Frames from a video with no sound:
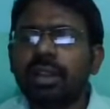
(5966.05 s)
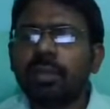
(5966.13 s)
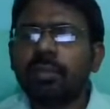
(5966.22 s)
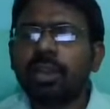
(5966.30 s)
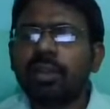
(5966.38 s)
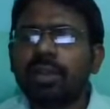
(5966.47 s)

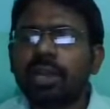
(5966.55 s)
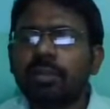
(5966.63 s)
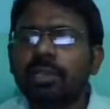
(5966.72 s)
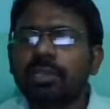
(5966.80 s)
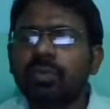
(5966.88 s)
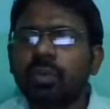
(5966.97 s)
Number of
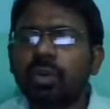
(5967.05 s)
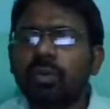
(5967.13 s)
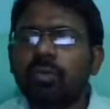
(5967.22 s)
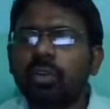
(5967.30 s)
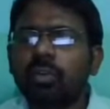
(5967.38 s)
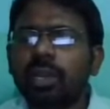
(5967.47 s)
carbons 4.
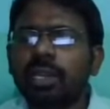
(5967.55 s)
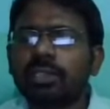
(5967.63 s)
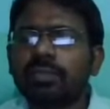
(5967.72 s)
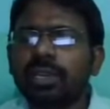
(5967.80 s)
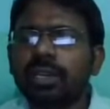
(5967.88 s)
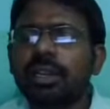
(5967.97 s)
4
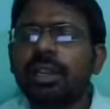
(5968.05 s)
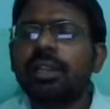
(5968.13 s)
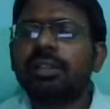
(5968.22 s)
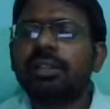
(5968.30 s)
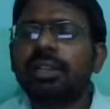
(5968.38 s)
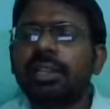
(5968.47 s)
minus 1,
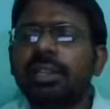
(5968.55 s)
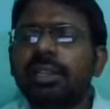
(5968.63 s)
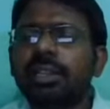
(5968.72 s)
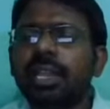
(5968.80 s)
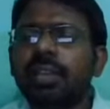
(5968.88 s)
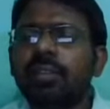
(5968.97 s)
3.
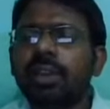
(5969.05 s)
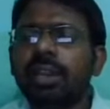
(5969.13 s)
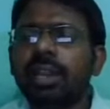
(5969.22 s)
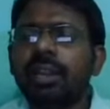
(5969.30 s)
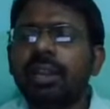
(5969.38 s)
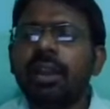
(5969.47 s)

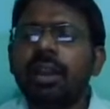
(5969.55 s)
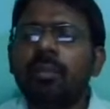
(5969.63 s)
318.